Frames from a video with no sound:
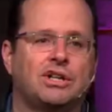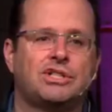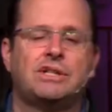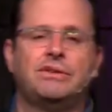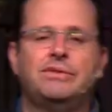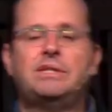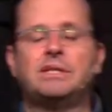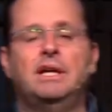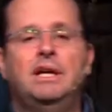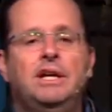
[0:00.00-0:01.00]
service?
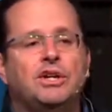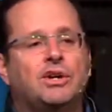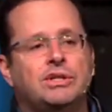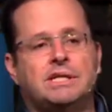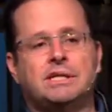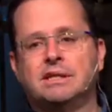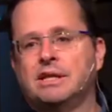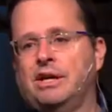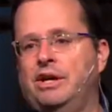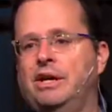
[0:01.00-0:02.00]
Because
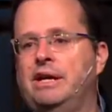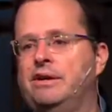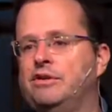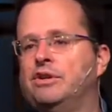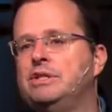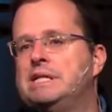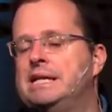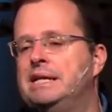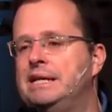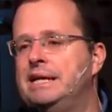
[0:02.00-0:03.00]

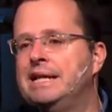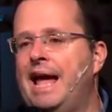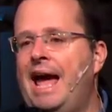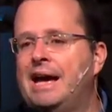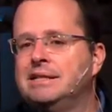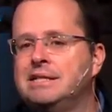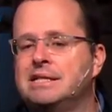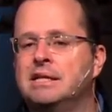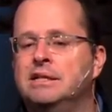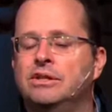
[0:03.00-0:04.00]
in Acts,
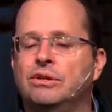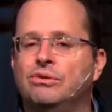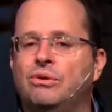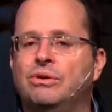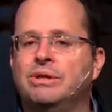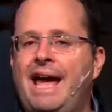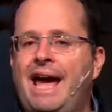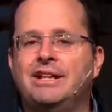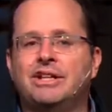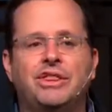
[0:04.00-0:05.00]
the Lord
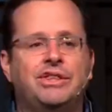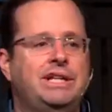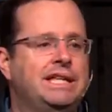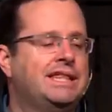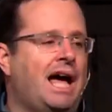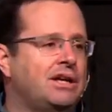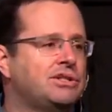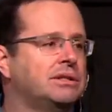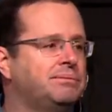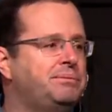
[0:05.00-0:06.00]
added
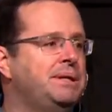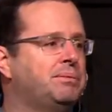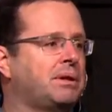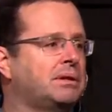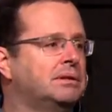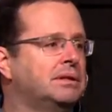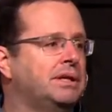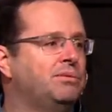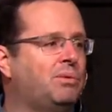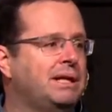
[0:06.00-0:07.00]
3,000 people
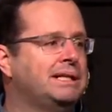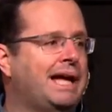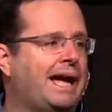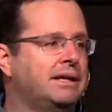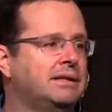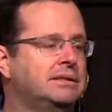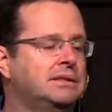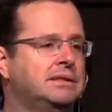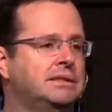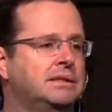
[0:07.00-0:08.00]
in one day.
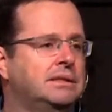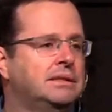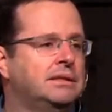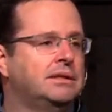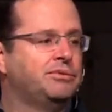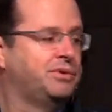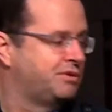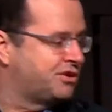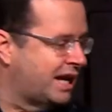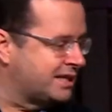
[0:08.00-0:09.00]
We're
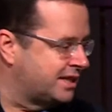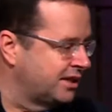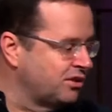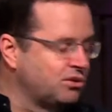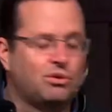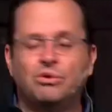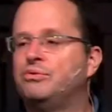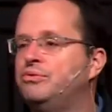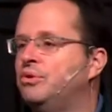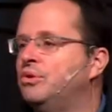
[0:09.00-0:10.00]
trusting the Lord
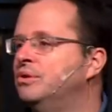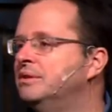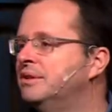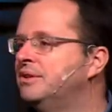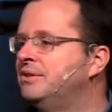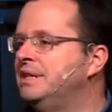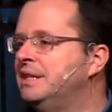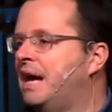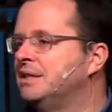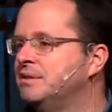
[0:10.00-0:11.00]
for
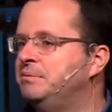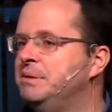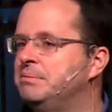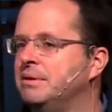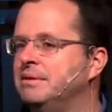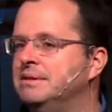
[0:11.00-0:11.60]
3,000 people,